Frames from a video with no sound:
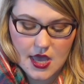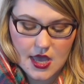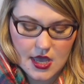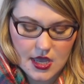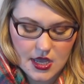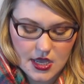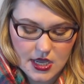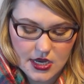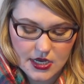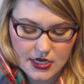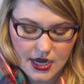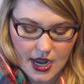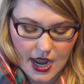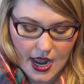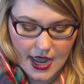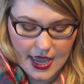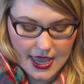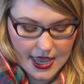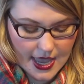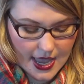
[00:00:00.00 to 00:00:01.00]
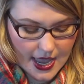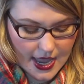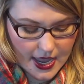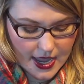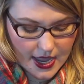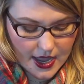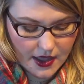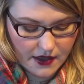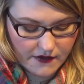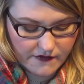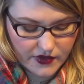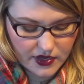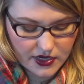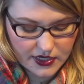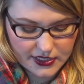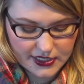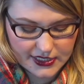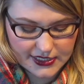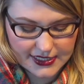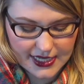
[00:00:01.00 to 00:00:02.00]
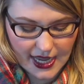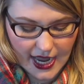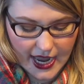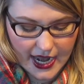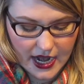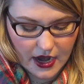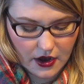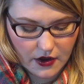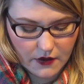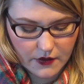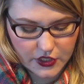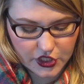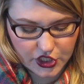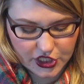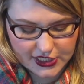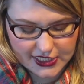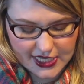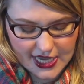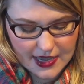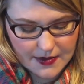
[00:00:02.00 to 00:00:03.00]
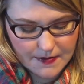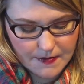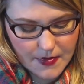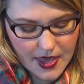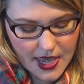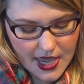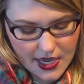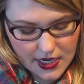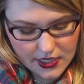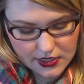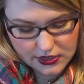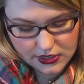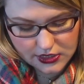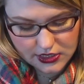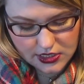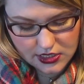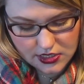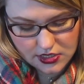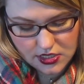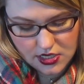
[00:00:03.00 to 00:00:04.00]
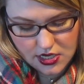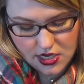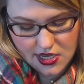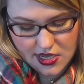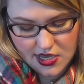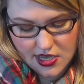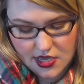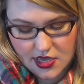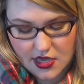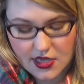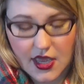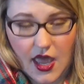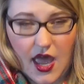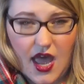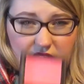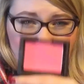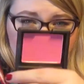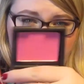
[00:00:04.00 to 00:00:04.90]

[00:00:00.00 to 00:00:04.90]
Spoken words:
And I have Desire, which is a matte hot